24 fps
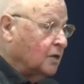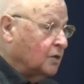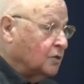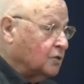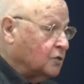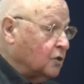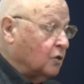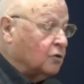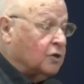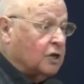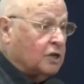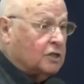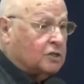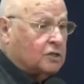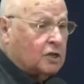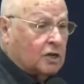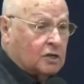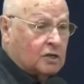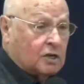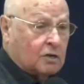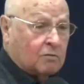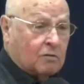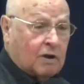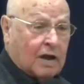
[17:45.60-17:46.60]
So he
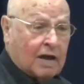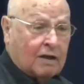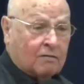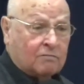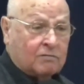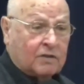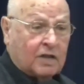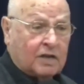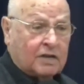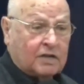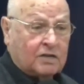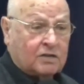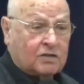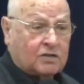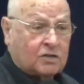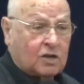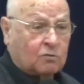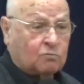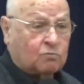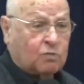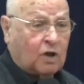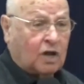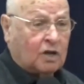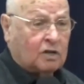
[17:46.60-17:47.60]
turned around and he
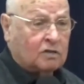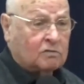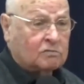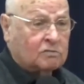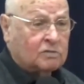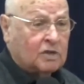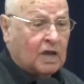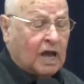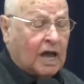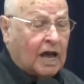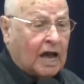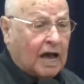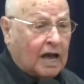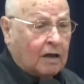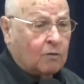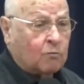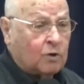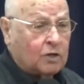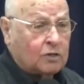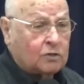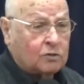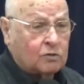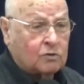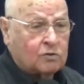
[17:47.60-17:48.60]
said, well, I
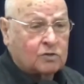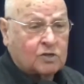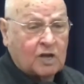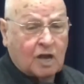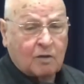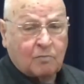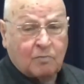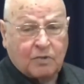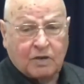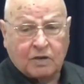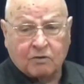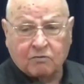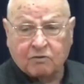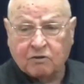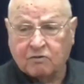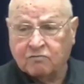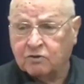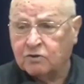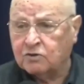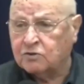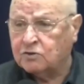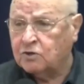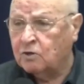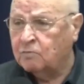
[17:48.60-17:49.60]
went to Siberia
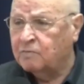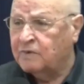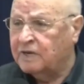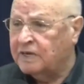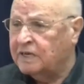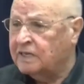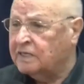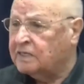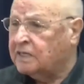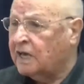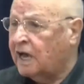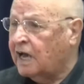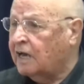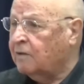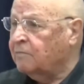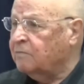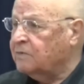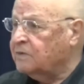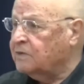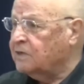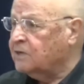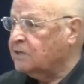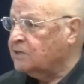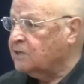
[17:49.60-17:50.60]
for so many
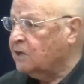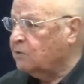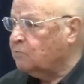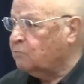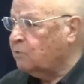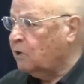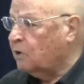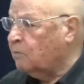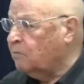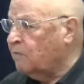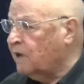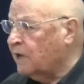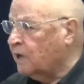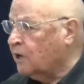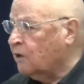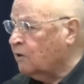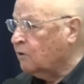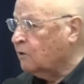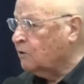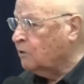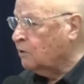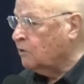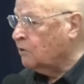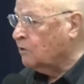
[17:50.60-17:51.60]
times. He said, what am I going
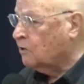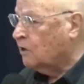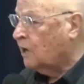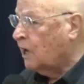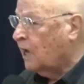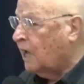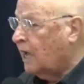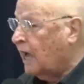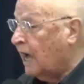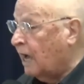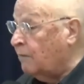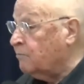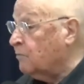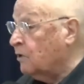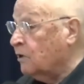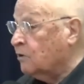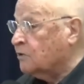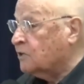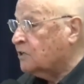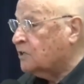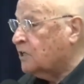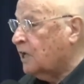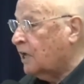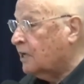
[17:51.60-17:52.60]
to do? I'm going
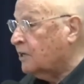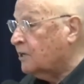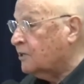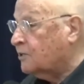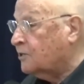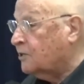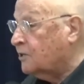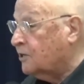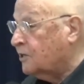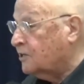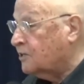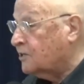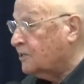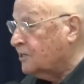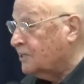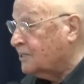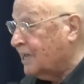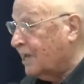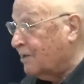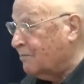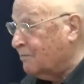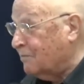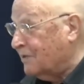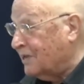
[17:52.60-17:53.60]
to start a church in
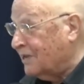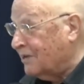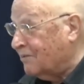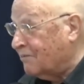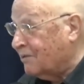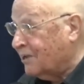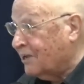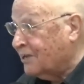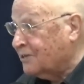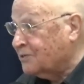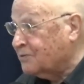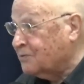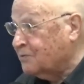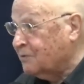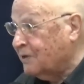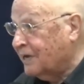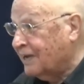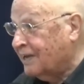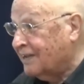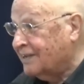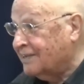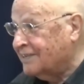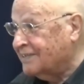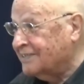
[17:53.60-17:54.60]
Siberia as
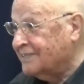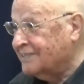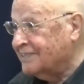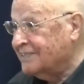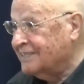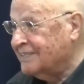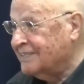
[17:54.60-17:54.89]
well.